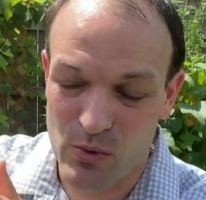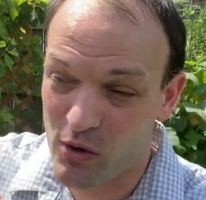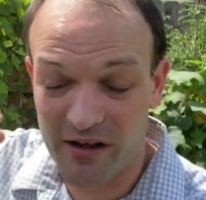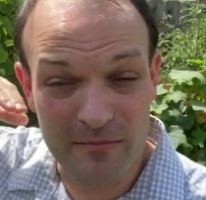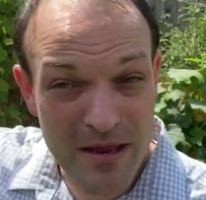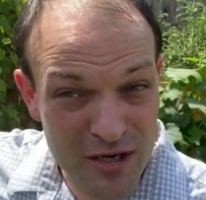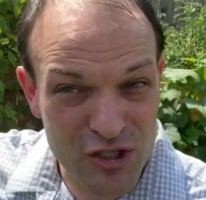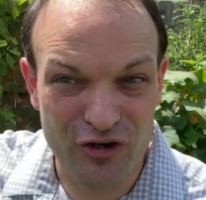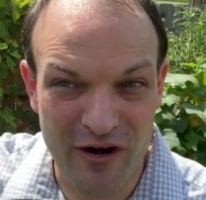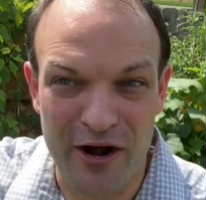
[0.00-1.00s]
While an
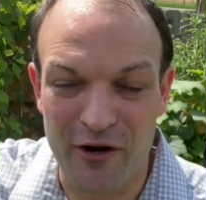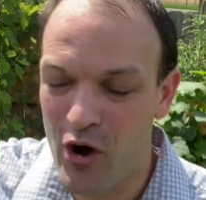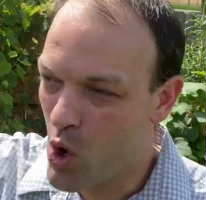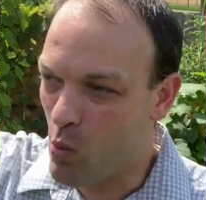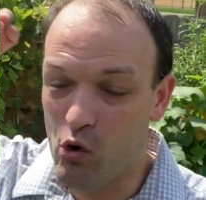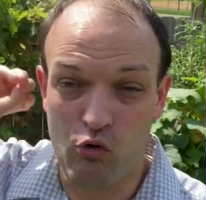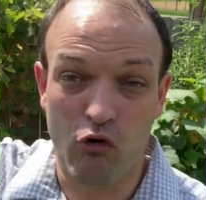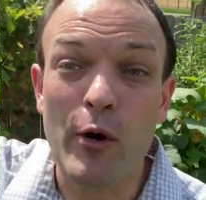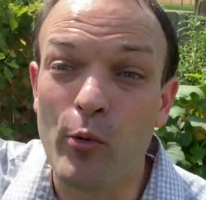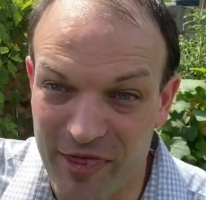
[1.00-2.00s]
administrator will
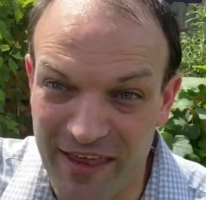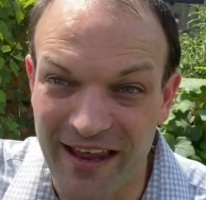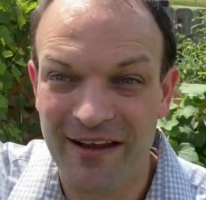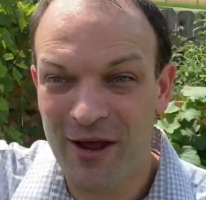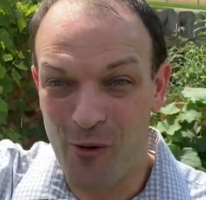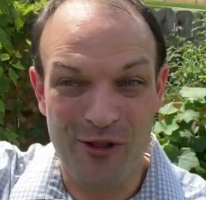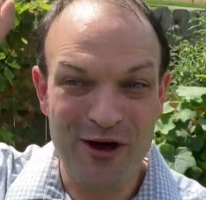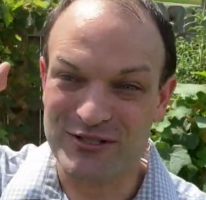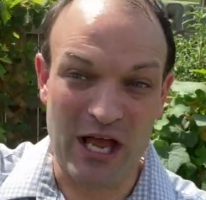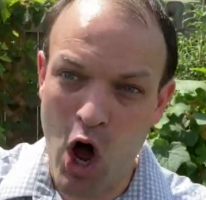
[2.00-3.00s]
run with it, where
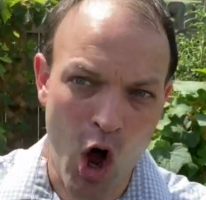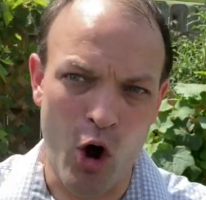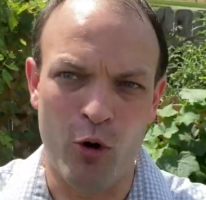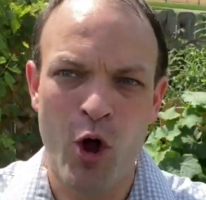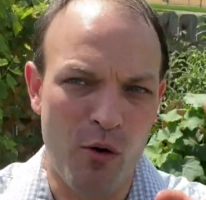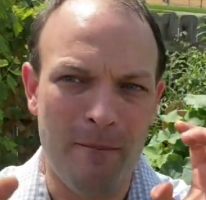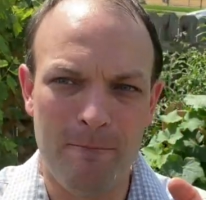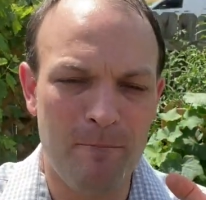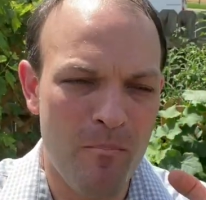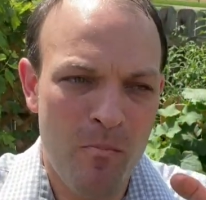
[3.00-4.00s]
they'll say, oh, well,
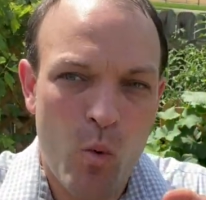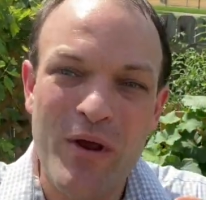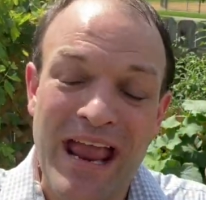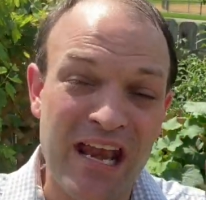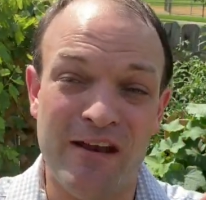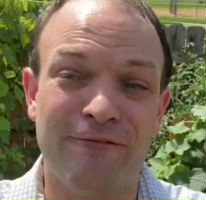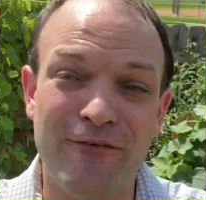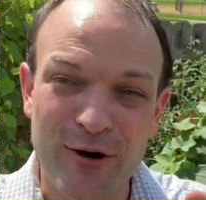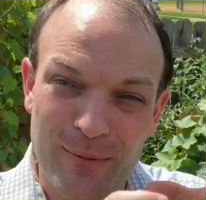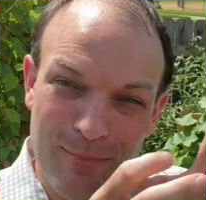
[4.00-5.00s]
we can
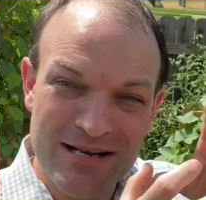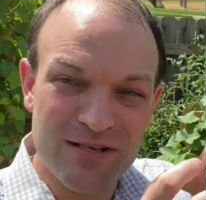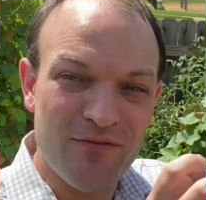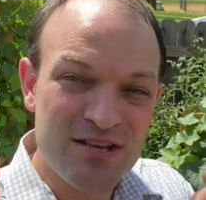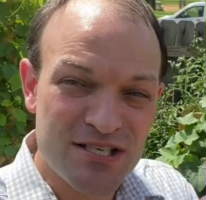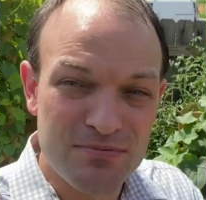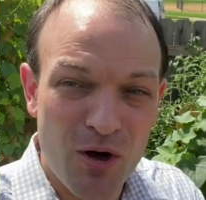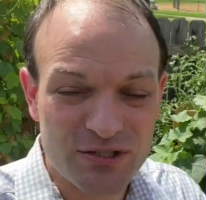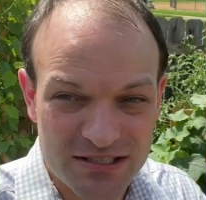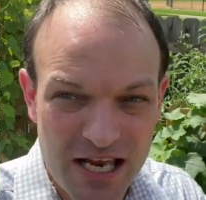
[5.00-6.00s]
infer based on this
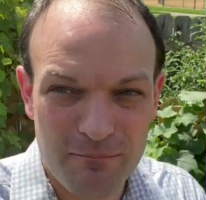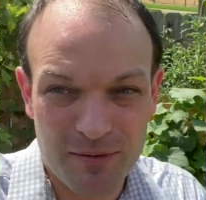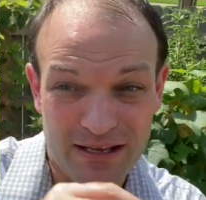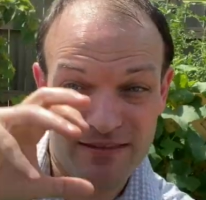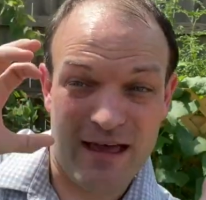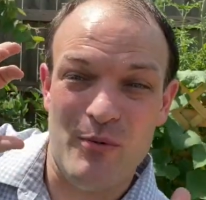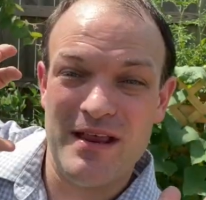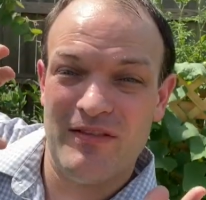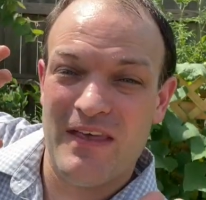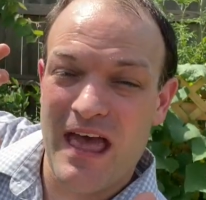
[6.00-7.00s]
small sampling that we
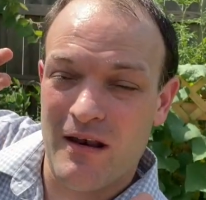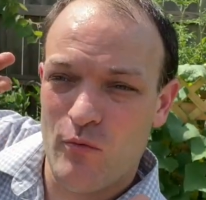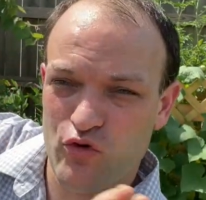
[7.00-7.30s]
could then,